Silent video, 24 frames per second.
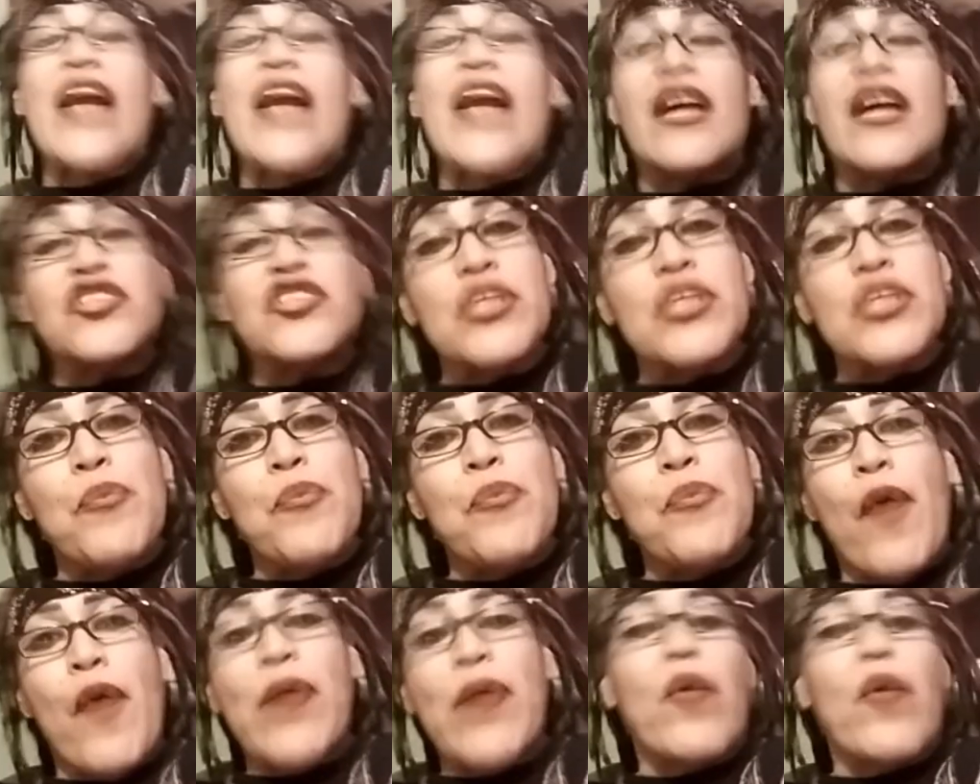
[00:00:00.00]
It got to
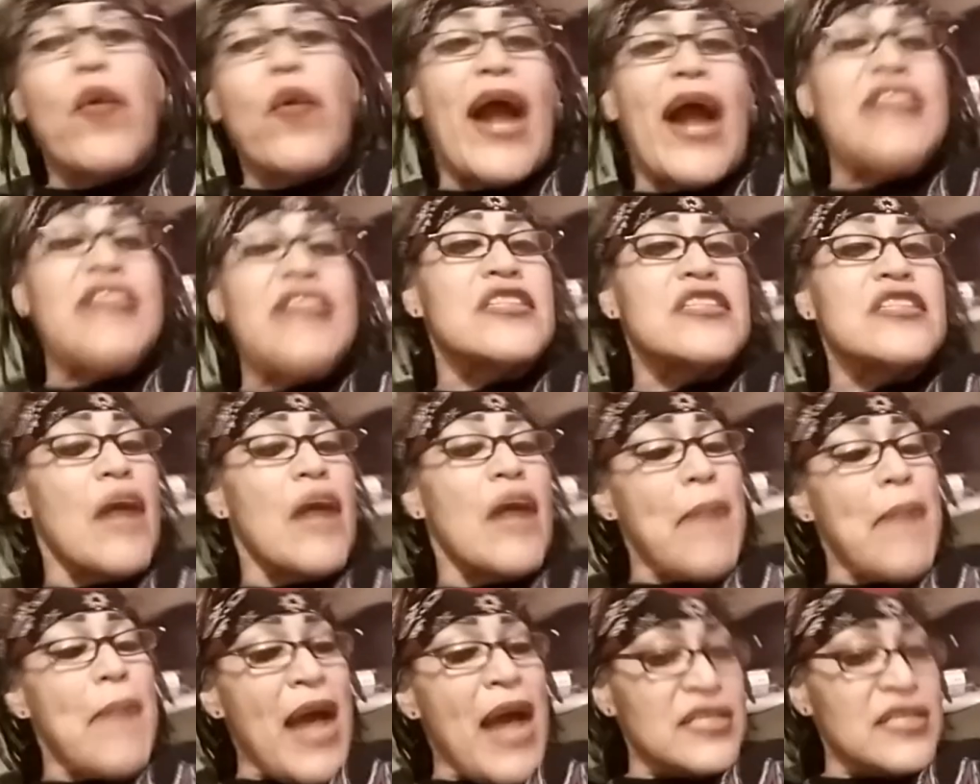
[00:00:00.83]
the point where I
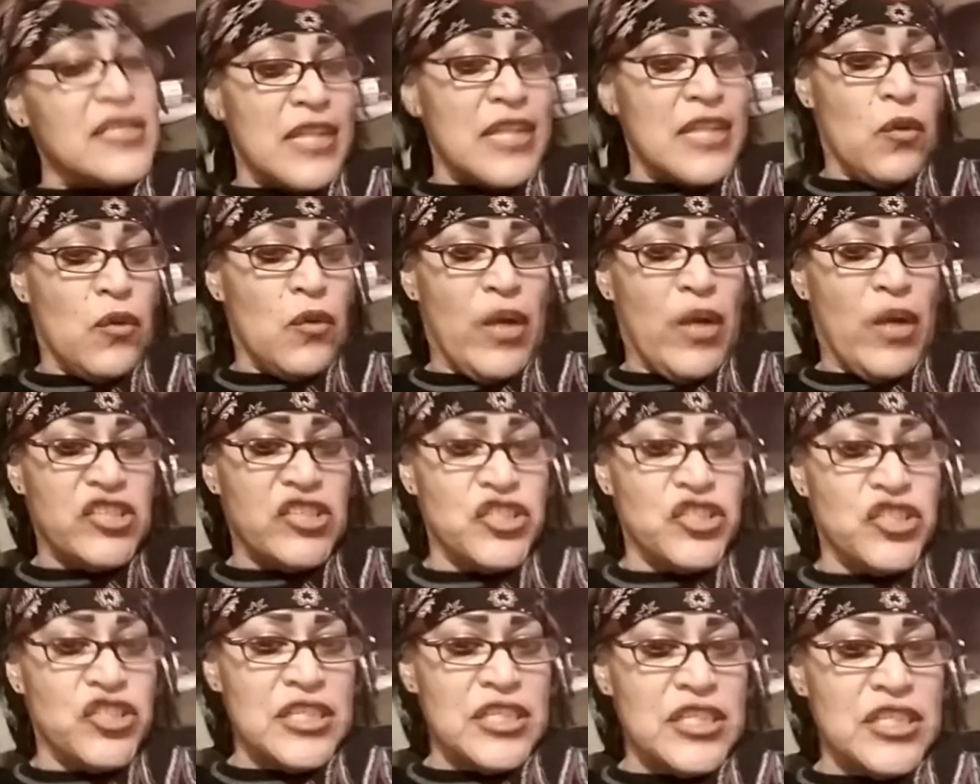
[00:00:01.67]
stopped asking
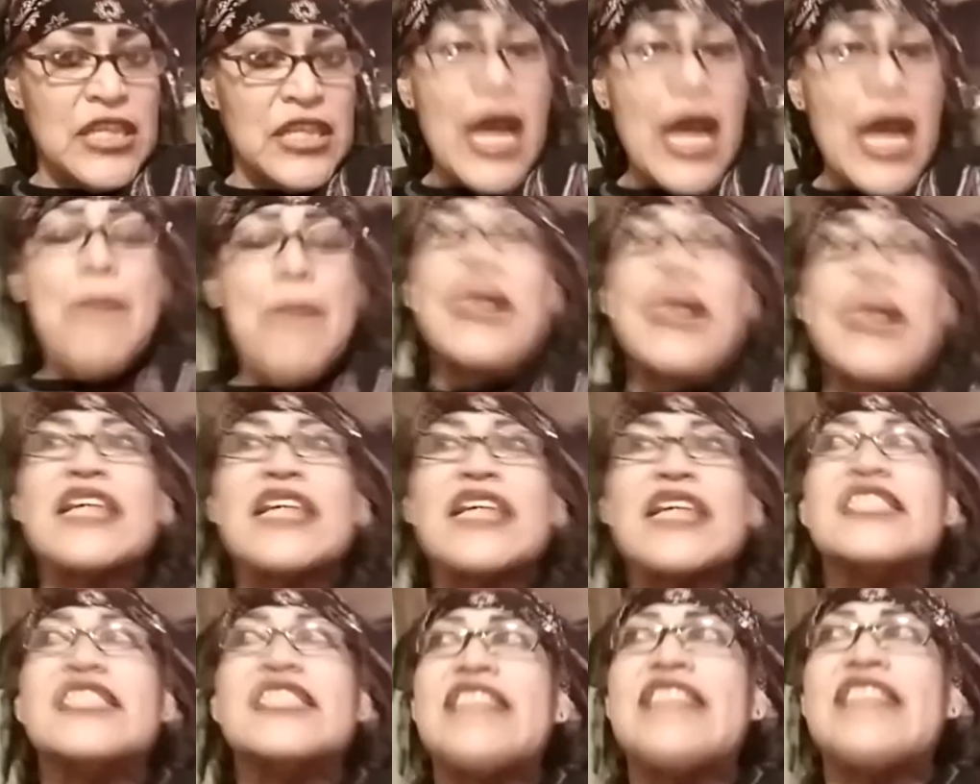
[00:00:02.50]
questions
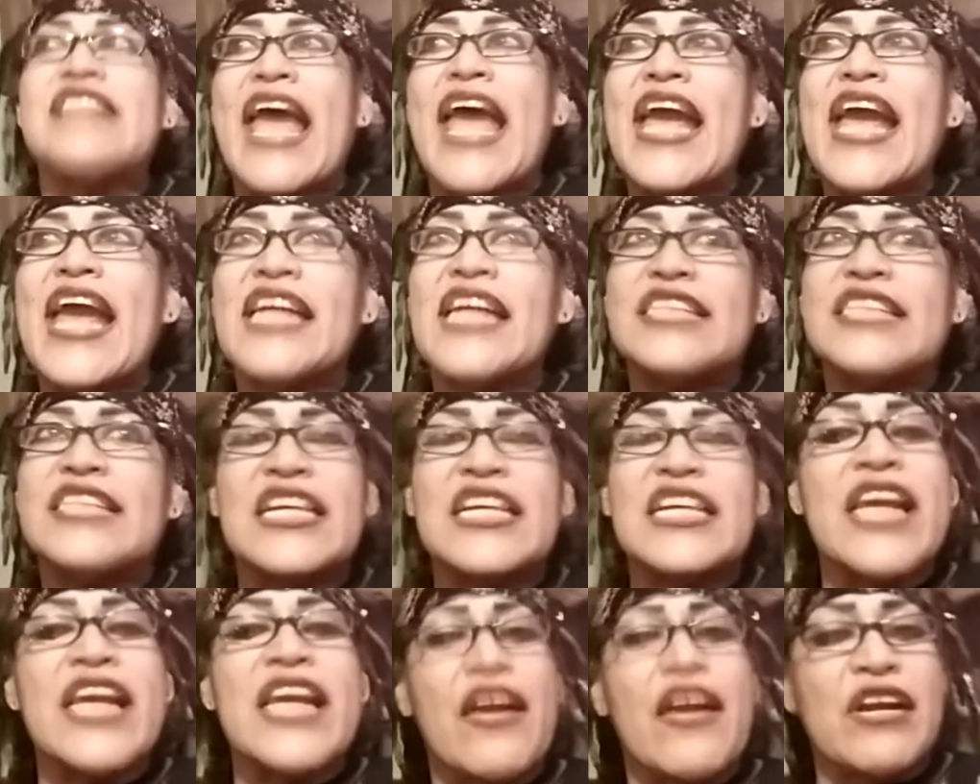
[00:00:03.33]
because they
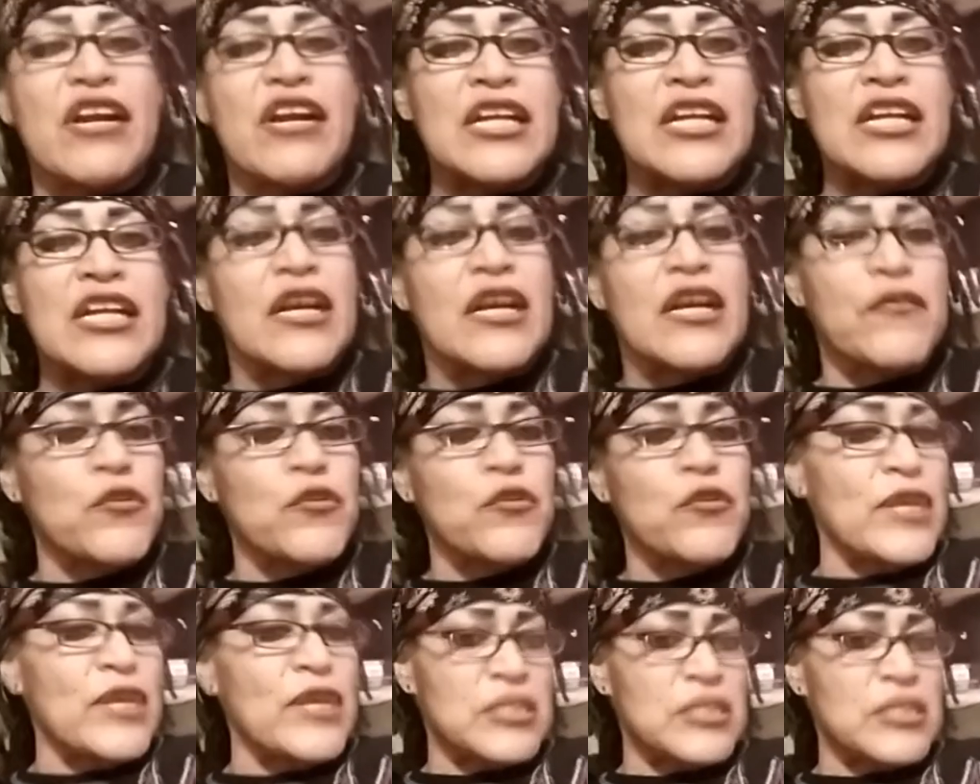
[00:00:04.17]
didn't care enough
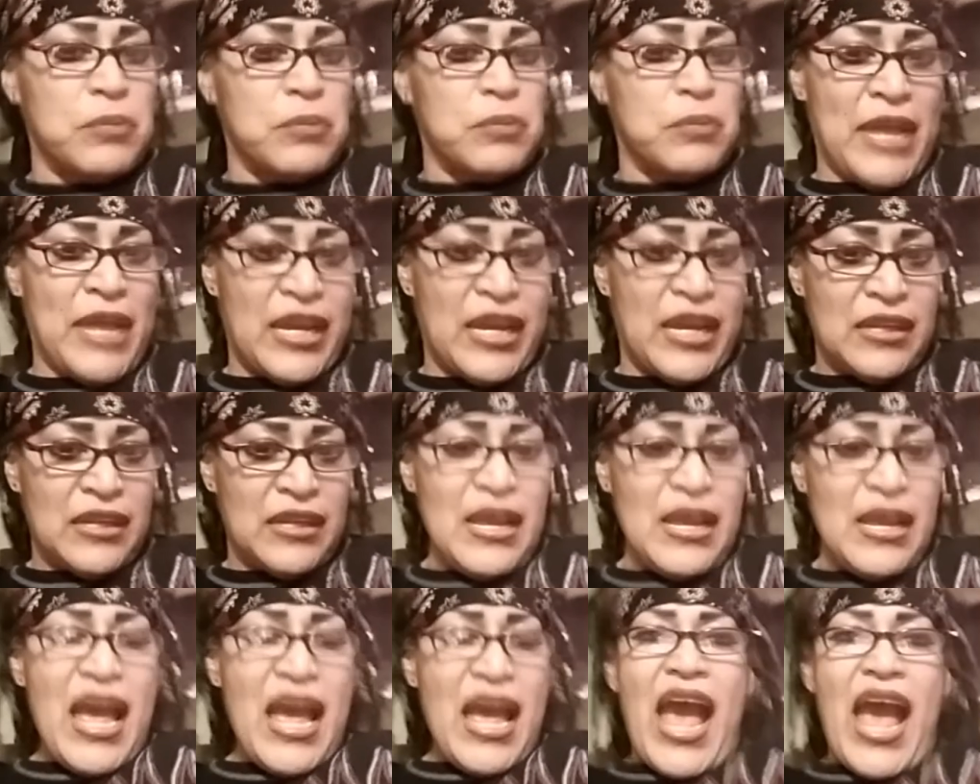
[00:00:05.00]
to explain.
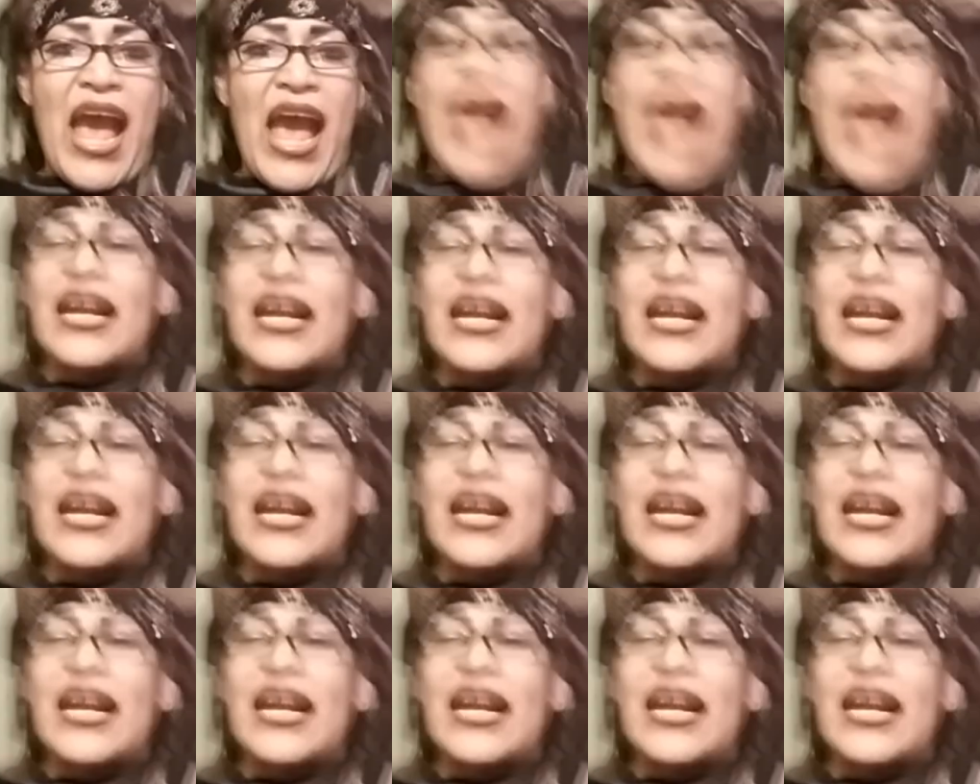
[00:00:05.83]
And